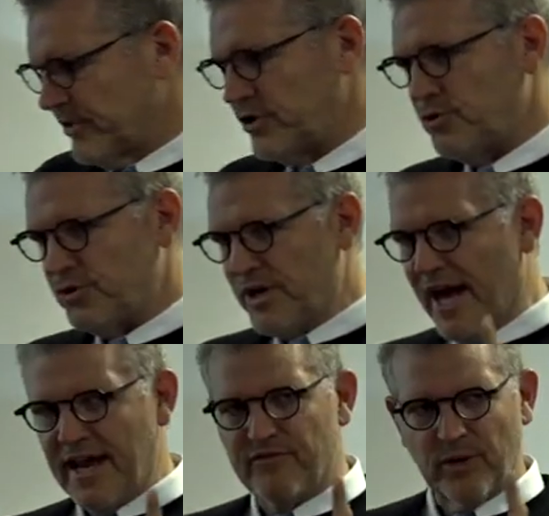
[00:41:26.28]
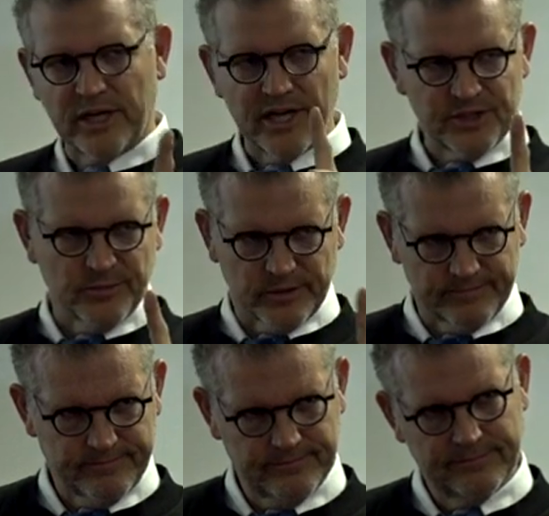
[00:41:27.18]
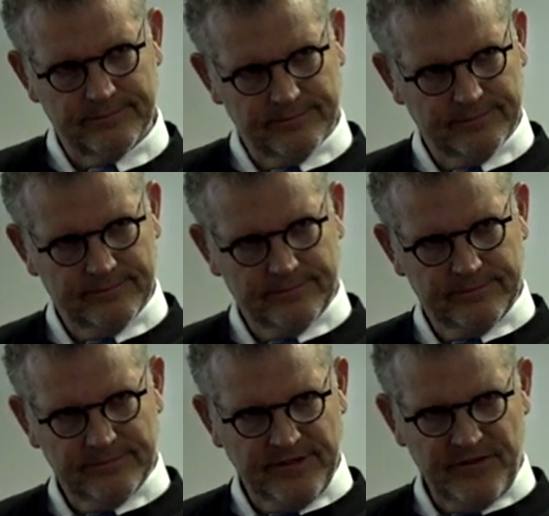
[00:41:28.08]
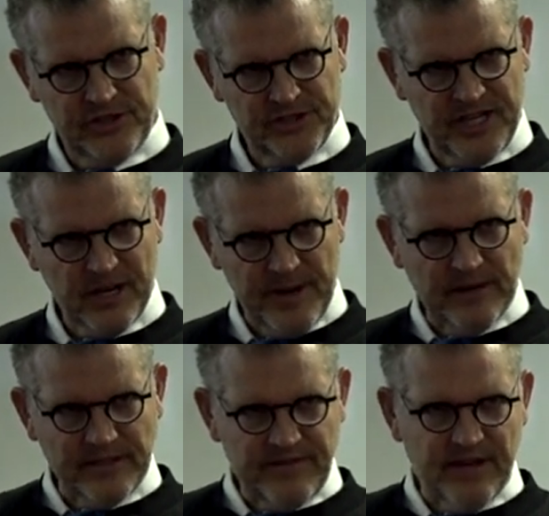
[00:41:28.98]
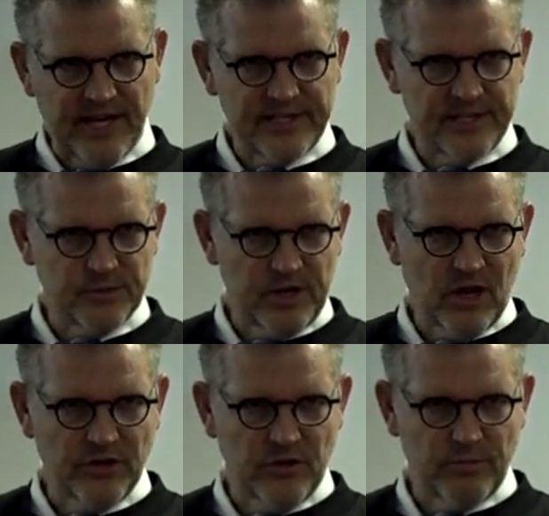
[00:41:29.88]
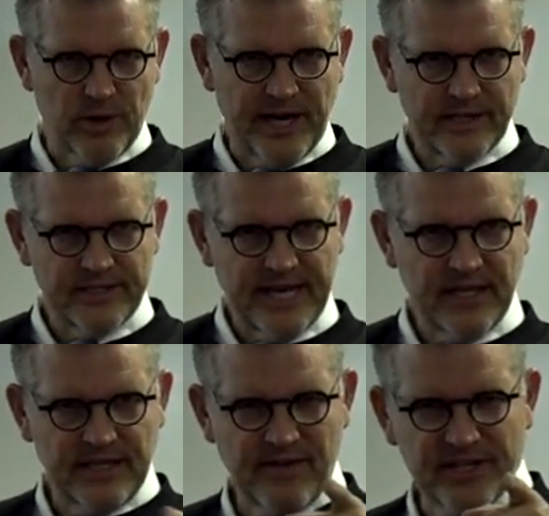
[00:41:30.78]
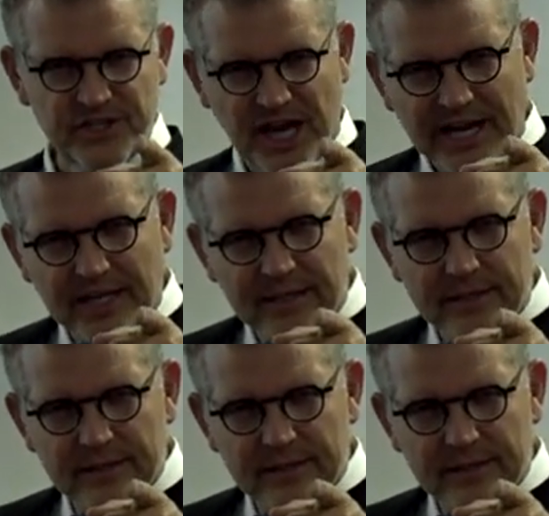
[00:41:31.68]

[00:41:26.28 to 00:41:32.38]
you do not have one customer. If you just think about Levi's, since we all know the brand, is that a Levi's jacket?